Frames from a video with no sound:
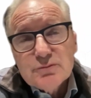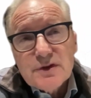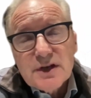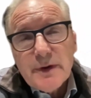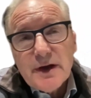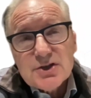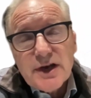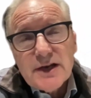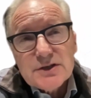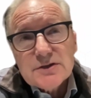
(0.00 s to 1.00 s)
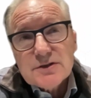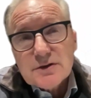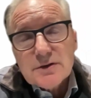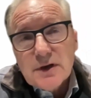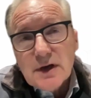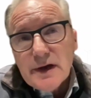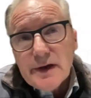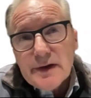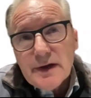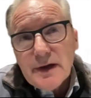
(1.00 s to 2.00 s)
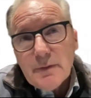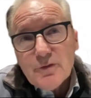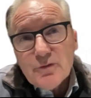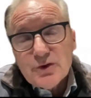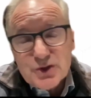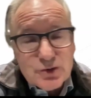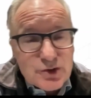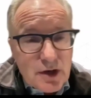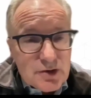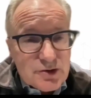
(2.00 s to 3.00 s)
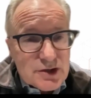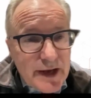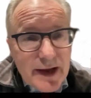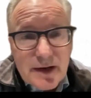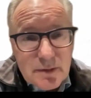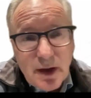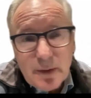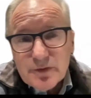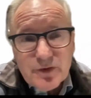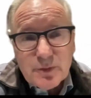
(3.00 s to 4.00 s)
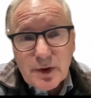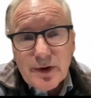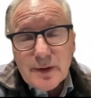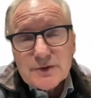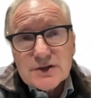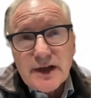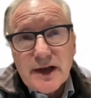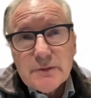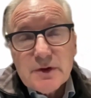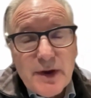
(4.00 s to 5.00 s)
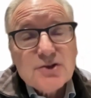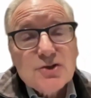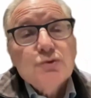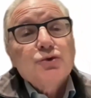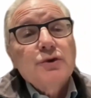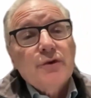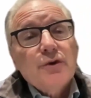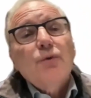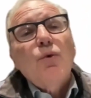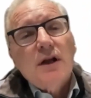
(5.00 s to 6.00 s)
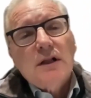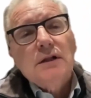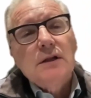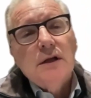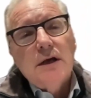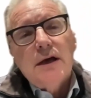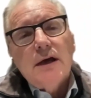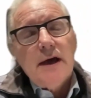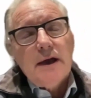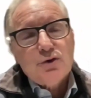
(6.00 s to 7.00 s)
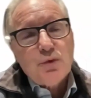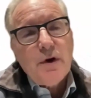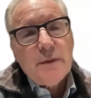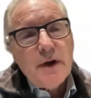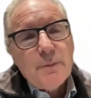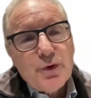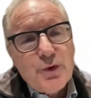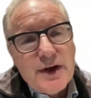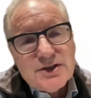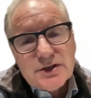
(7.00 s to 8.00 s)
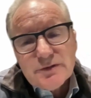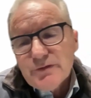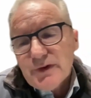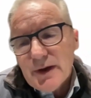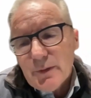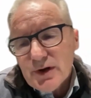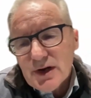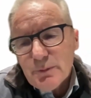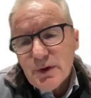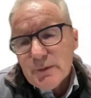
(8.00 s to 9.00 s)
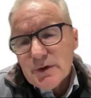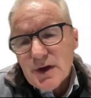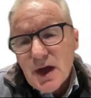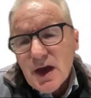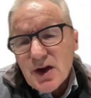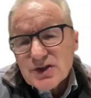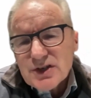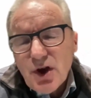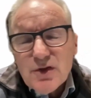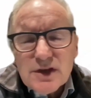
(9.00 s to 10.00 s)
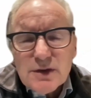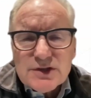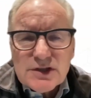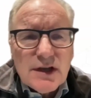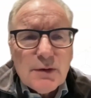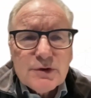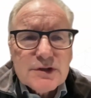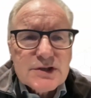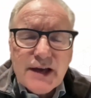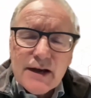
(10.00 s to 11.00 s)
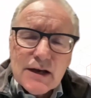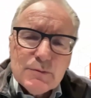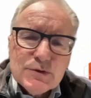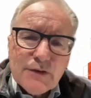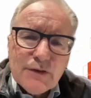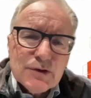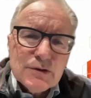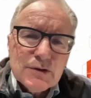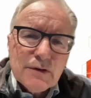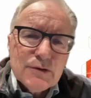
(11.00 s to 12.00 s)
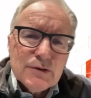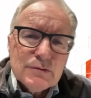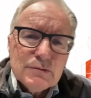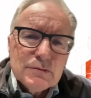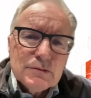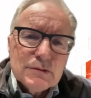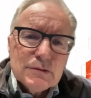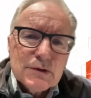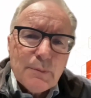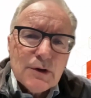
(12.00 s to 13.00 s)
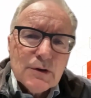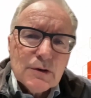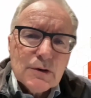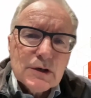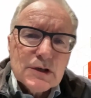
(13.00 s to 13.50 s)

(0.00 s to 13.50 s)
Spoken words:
think about changing to reduced dose dasatinib, maybe 50 milligrams dasatinib, in a patient who was doing very well. And I was worried about progressive renal impairment, because I don't think we see that with dasatinib. Jeff, that be your